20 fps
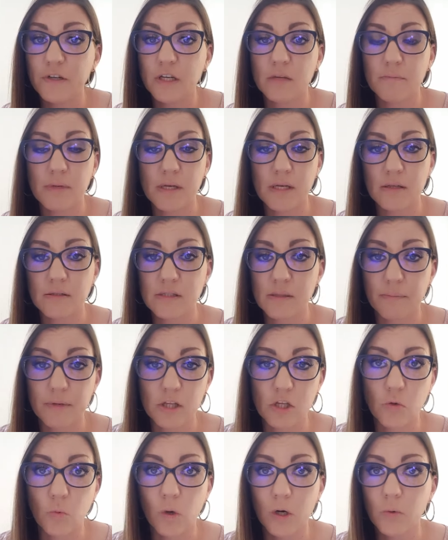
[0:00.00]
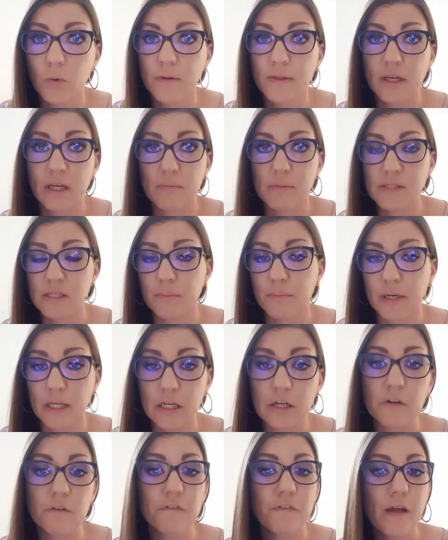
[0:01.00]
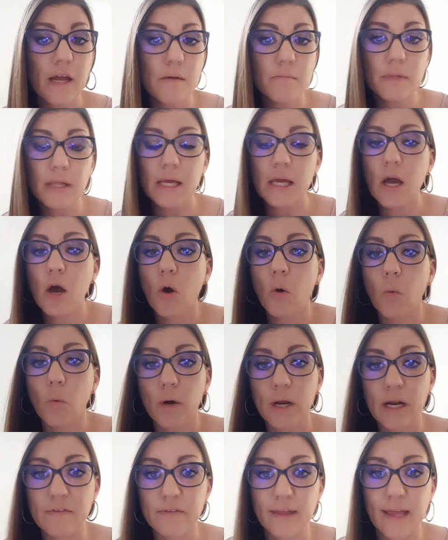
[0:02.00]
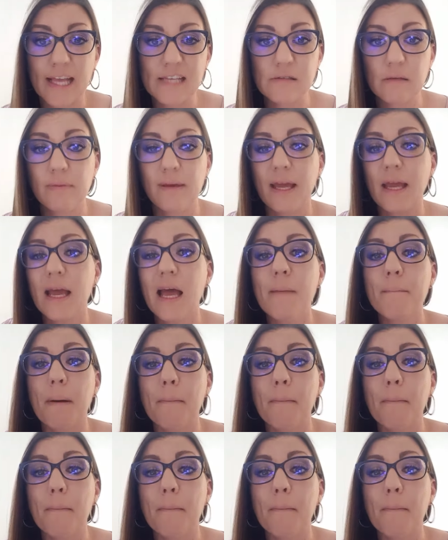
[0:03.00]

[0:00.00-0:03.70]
It can be somebody you work with. It can be somebody in your family, whatever the case may be.